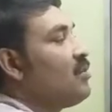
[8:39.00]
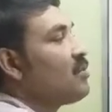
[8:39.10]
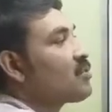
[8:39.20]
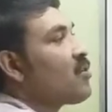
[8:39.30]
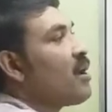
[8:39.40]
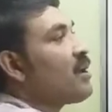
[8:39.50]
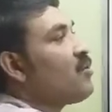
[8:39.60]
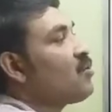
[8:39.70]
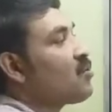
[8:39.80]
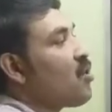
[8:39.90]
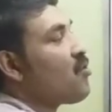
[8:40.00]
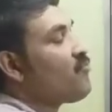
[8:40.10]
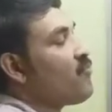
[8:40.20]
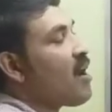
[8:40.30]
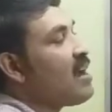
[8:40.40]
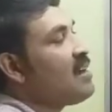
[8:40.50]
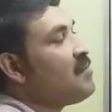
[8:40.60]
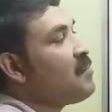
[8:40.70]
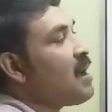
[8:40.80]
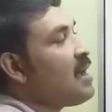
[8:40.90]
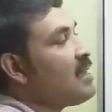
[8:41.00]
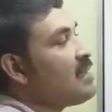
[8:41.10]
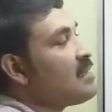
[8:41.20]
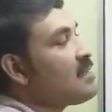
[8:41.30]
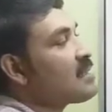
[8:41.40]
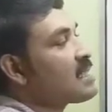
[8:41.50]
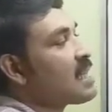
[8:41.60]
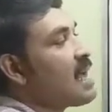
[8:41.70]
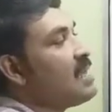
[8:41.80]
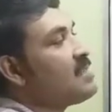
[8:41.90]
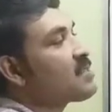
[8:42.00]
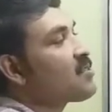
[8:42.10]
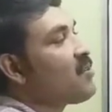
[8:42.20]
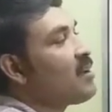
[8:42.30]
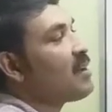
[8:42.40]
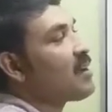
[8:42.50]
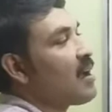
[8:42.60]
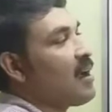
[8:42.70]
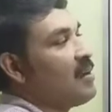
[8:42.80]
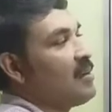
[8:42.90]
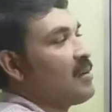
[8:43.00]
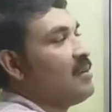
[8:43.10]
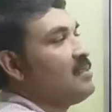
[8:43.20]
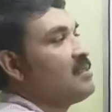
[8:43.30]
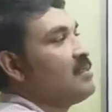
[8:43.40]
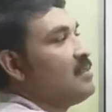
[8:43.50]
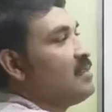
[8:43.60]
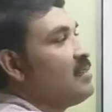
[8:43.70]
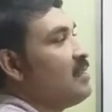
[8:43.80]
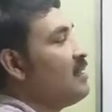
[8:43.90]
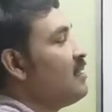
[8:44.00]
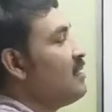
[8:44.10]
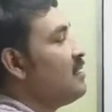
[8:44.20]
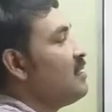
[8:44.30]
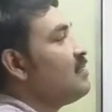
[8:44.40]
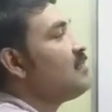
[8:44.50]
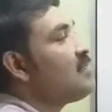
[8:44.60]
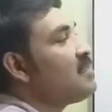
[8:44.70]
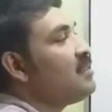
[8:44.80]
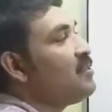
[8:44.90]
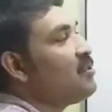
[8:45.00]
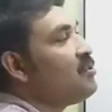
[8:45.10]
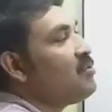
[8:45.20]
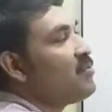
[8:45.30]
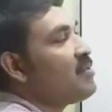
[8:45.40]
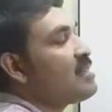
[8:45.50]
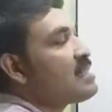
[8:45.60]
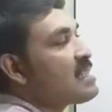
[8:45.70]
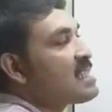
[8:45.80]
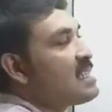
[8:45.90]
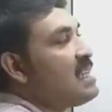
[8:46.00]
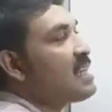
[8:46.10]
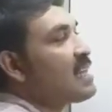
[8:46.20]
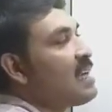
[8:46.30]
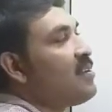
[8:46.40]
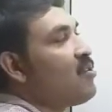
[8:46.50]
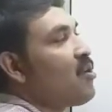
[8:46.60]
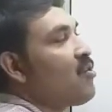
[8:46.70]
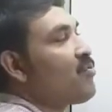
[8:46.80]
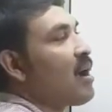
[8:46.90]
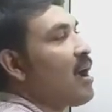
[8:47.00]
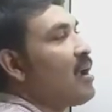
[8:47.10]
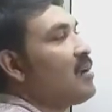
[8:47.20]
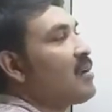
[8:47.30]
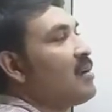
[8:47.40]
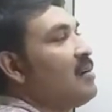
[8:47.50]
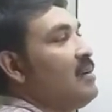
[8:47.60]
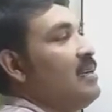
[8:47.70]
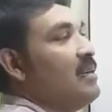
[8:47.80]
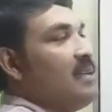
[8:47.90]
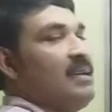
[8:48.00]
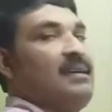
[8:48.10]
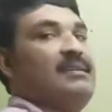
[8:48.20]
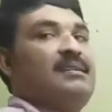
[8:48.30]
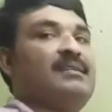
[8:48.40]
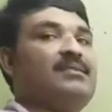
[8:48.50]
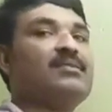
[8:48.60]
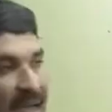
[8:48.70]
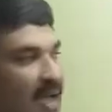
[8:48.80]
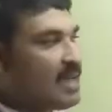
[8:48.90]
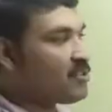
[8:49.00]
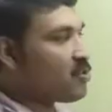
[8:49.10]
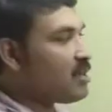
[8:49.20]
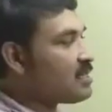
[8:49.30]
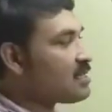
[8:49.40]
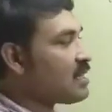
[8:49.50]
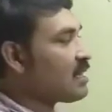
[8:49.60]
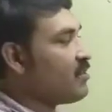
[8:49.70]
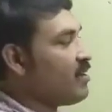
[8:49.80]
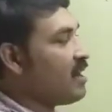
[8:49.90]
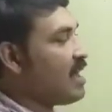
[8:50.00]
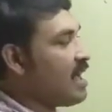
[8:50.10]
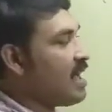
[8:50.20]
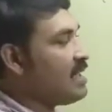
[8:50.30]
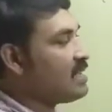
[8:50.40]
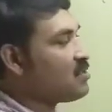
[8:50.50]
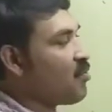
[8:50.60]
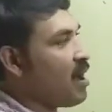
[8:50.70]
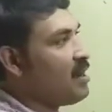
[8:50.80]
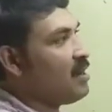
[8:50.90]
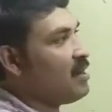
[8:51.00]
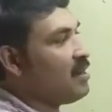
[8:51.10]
square root of 1 minus sine square 100 this into secant of 100 degree. Okay, and choices are given. A is 1,